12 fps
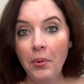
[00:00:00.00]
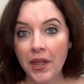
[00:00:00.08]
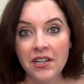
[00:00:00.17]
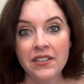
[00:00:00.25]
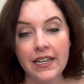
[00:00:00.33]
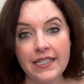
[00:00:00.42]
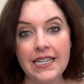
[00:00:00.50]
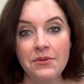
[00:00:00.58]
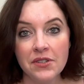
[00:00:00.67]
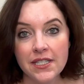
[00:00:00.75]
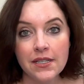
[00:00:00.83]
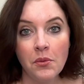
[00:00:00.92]
played on a team
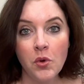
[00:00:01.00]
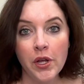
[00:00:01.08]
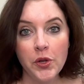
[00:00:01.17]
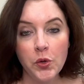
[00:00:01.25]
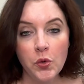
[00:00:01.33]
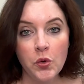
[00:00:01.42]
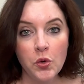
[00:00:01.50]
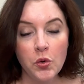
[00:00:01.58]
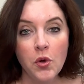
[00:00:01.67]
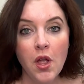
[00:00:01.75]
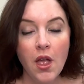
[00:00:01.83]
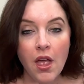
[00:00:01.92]
with someone
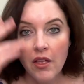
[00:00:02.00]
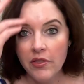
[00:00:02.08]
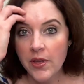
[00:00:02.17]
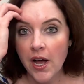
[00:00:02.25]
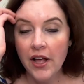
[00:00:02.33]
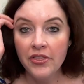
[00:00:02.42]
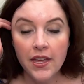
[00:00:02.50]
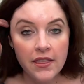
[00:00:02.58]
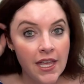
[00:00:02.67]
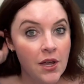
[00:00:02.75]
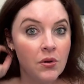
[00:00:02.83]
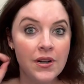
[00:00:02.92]
who thought that
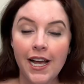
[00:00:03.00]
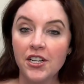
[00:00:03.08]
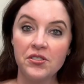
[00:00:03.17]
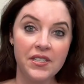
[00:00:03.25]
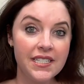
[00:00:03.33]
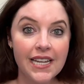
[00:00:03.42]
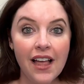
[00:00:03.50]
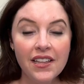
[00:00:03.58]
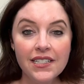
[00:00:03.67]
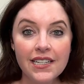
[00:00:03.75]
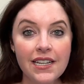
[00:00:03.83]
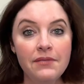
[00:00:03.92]
they were naturally
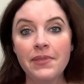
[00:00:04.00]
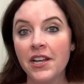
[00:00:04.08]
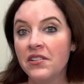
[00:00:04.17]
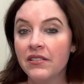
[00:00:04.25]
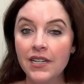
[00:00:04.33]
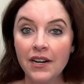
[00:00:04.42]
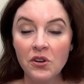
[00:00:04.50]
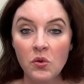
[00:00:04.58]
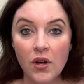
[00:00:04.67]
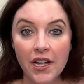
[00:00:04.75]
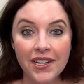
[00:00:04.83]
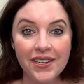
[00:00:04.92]
talented, better than
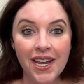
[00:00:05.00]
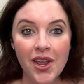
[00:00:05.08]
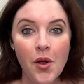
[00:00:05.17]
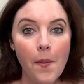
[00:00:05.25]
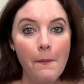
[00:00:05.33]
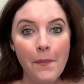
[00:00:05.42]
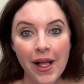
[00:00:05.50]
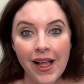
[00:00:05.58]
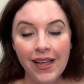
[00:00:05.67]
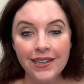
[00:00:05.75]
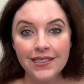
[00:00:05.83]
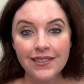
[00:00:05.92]
everyone.
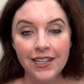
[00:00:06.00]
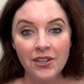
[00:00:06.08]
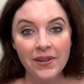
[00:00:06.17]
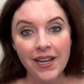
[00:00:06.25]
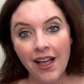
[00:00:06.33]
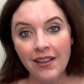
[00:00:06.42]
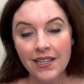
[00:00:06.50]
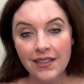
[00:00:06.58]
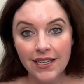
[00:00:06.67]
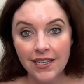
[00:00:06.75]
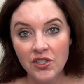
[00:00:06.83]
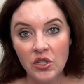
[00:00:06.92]
But in reality,
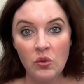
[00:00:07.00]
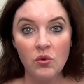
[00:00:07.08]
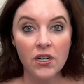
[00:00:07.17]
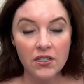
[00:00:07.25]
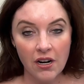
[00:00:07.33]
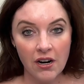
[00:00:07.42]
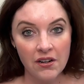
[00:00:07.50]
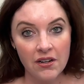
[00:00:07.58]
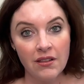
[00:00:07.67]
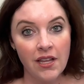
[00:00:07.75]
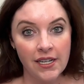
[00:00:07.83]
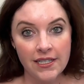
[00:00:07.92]
the kids who worked harder
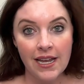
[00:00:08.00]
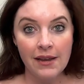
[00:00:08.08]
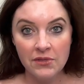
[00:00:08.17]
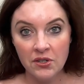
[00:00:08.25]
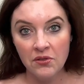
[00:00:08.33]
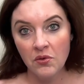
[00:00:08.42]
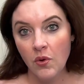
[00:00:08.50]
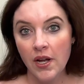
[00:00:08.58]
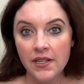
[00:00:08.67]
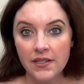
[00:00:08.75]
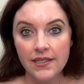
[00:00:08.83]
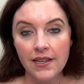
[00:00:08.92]
a lot of times are the
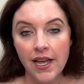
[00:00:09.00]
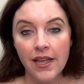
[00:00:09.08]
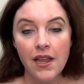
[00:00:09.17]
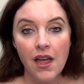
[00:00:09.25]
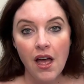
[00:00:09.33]
ones that